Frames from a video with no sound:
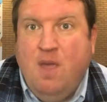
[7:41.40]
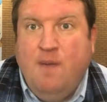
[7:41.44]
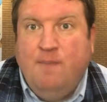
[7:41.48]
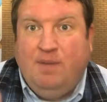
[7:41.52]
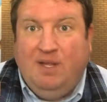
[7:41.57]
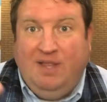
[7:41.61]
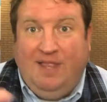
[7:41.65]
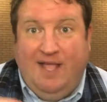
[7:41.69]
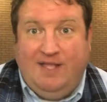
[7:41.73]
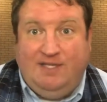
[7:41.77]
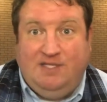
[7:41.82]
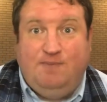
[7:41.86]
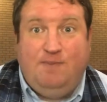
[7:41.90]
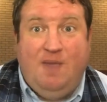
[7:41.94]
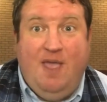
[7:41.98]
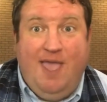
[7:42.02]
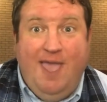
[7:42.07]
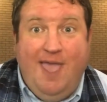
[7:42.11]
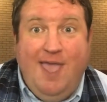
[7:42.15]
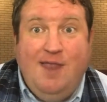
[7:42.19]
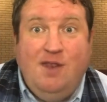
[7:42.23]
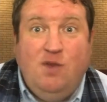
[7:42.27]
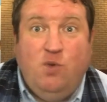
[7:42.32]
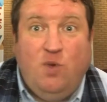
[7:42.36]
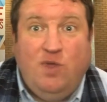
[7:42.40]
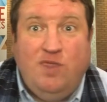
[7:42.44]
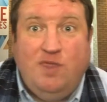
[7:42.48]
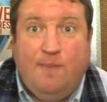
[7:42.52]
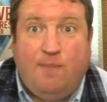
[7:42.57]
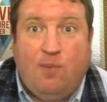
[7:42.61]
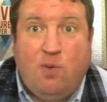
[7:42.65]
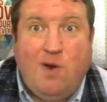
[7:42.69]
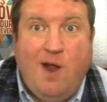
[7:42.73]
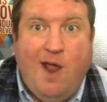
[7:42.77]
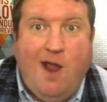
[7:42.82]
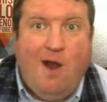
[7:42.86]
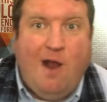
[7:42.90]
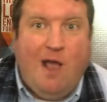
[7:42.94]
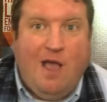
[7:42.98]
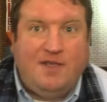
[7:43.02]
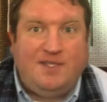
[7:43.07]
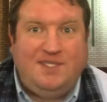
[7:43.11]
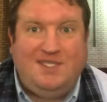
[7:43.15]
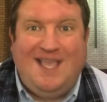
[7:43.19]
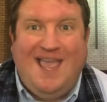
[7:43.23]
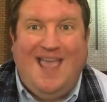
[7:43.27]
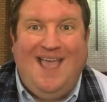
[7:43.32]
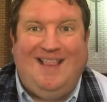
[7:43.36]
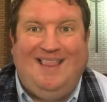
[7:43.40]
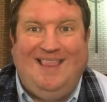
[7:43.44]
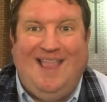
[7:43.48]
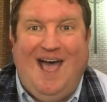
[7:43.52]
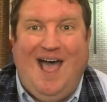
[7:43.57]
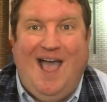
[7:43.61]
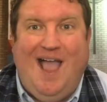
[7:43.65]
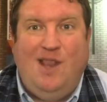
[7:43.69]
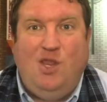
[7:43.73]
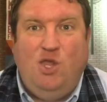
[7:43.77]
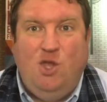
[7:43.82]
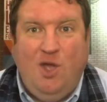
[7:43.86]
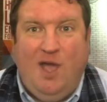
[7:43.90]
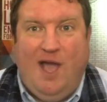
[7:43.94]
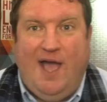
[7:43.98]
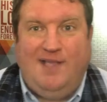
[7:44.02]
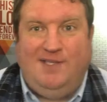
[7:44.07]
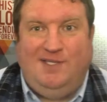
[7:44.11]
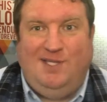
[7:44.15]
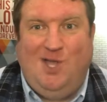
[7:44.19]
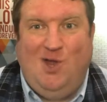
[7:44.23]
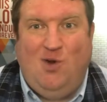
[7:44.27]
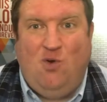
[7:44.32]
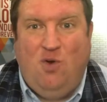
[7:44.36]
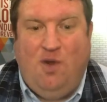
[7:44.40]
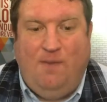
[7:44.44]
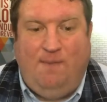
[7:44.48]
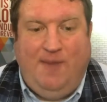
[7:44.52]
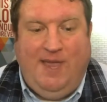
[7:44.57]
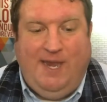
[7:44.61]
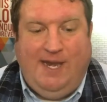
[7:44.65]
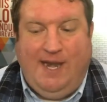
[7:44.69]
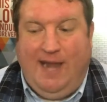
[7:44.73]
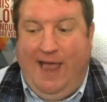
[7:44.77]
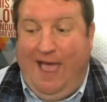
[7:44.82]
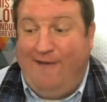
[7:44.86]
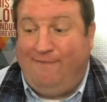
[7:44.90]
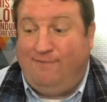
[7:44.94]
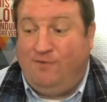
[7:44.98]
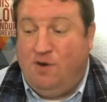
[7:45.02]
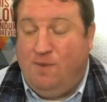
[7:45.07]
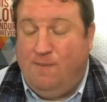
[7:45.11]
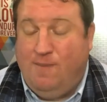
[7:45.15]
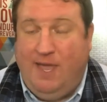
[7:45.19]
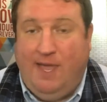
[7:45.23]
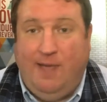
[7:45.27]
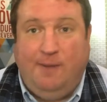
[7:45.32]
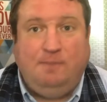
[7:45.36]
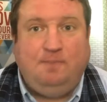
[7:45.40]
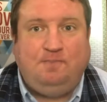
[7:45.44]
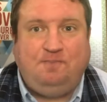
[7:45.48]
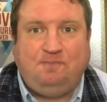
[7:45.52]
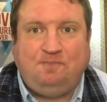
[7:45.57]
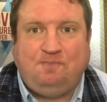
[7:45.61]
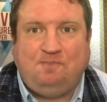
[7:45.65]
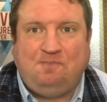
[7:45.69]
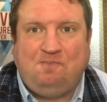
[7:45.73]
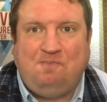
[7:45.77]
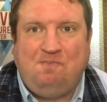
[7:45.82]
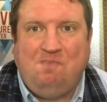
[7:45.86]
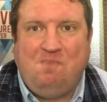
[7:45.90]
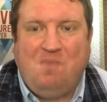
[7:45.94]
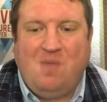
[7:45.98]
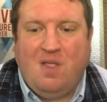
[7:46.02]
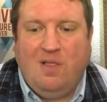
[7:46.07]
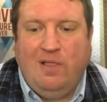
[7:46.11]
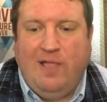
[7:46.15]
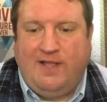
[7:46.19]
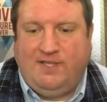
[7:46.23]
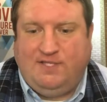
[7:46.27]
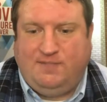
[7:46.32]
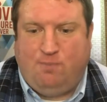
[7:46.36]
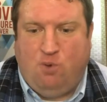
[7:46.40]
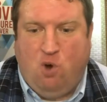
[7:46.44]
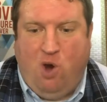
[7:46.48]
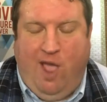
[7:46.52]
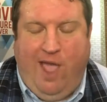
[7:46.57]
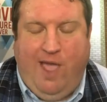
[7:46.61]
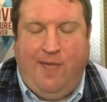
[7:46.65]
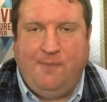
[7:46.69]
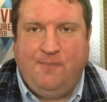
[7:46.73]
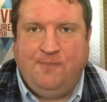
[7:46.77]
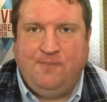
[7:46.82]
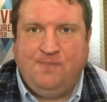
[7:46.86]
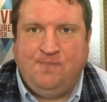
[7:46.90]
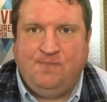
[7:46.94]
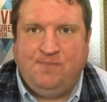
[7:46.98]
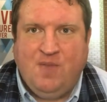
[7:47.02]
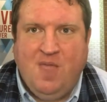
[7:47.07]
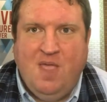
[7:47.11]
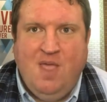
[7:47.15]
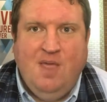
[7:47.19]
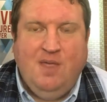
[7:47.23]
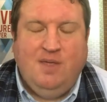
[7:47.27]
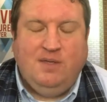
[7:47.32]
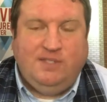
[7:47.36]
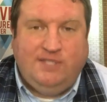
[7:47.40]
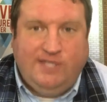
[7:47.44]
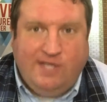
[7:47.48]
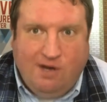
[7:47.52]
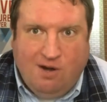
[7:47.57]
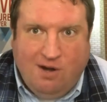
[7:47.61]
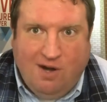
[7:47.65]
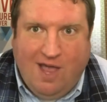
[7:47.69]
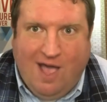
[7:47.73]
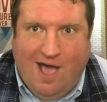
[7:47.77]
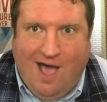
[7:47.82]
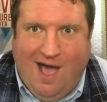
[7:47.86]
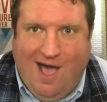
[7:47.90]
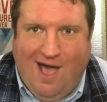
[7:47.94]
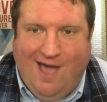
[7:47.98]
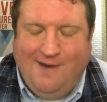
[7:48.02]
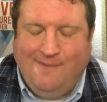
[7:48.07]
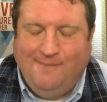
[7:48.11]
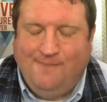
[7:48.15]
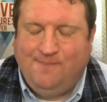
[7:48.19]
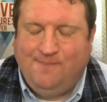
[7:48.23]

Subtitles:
But let's end with a prayer. I'll say a line. You guys can repeat it after me. Let's pray. Dear God,